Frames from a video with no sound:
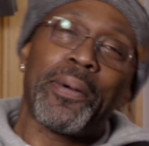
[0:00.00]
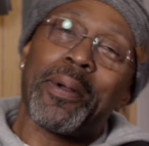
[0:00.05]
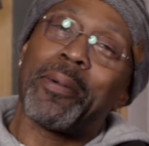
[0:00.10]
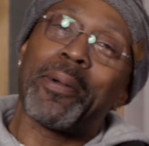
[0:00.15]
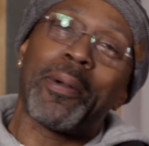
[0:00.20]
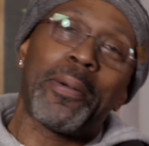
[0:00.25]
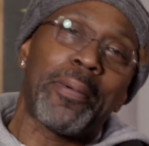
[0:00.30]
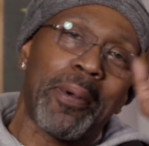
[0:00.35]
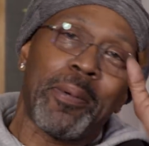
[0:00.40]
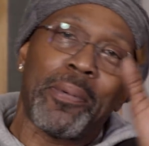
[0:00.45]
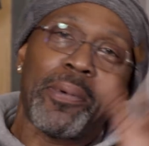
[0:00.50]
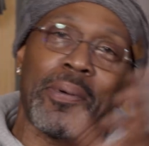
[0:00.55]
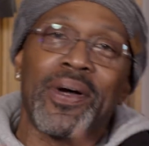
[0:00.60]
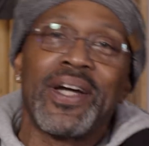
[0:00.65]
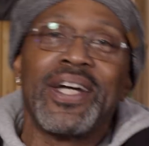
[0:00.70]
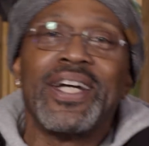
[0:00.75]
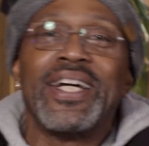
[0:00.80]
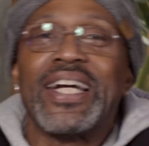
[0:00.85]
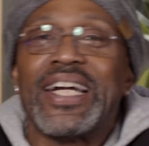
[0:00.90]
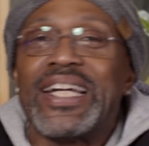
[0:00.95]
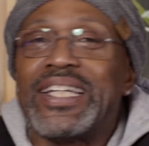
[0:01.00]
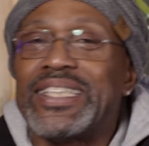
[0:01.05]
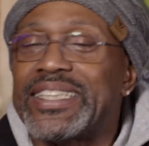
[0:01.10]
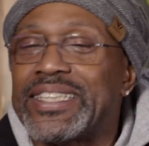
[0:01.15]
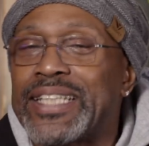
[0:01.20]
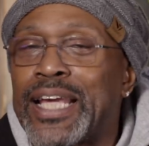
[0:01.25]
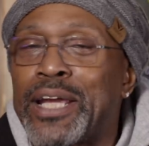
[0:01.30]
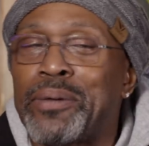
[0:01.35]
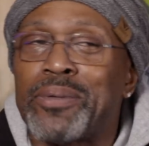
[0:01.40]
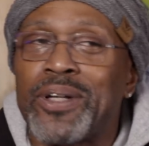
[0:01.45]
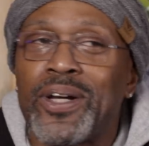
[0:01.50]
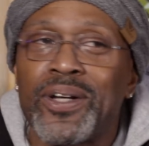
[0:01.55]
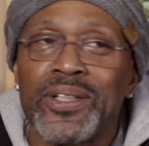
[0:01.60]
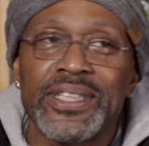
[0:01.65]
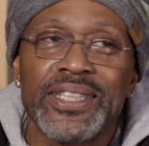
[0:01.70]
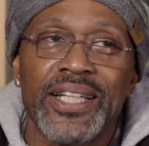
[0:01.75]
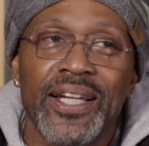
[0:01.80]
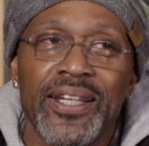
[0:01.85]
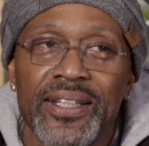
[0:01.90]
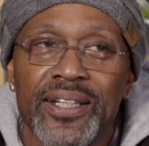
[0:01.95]
Blah, blah, blah, blah. He's naming
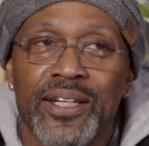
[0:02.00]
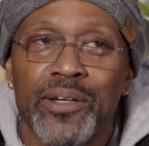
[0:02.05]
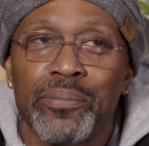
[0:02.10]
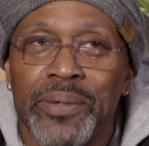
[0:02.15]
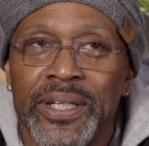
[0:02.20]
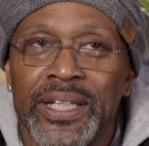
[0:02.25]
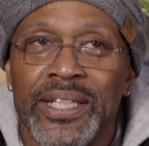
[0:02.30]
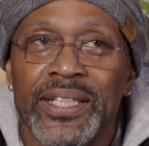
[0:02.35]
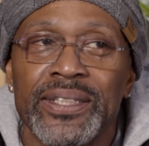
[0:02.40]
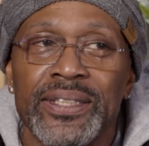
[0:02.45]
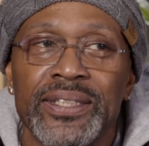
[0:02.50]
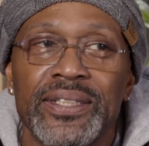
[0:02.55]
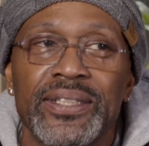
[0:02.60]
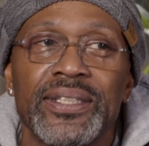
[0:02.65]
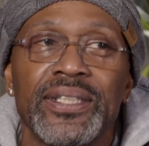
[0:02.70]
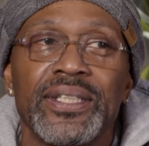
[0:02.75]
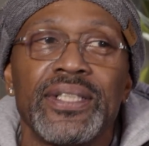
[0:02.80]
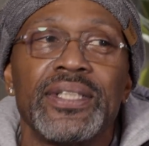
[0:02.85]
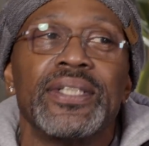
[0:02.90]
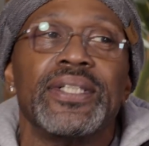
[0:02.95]
all the other comedians